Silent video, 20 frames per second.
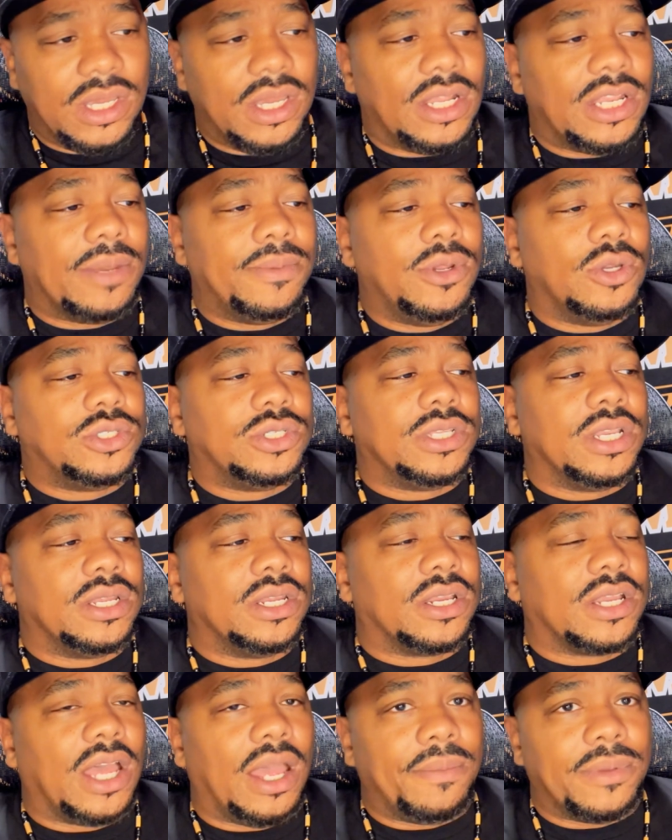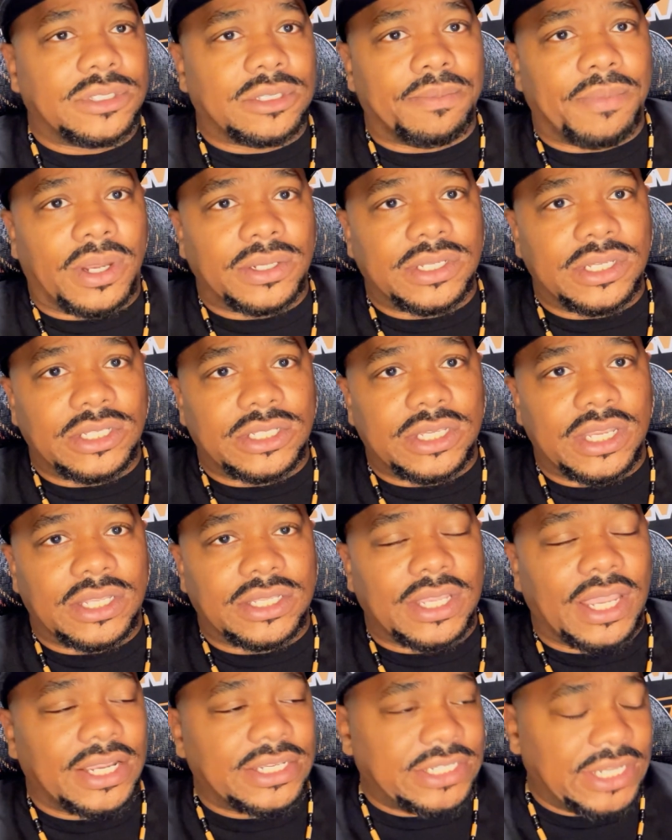Let me know what you think in the comments about these
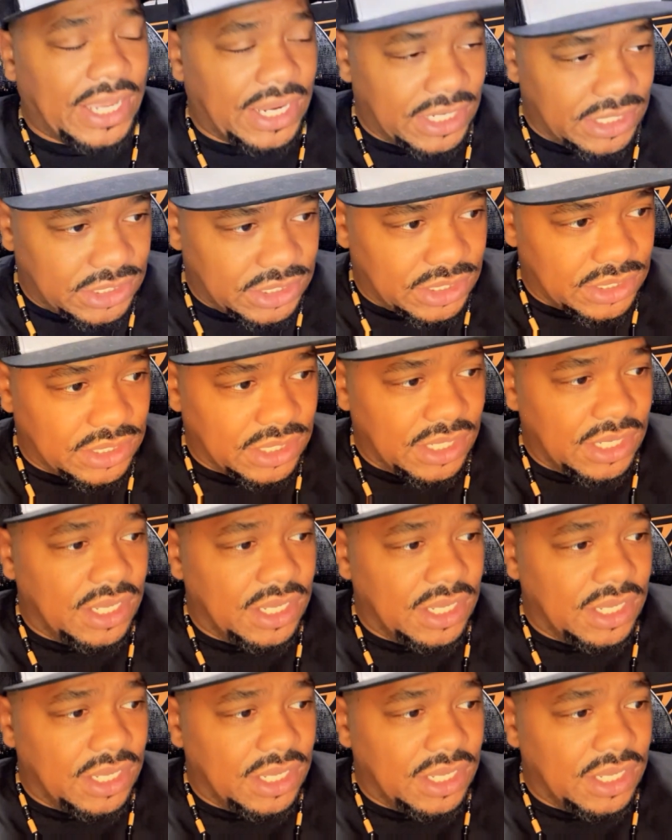TikTok challenges.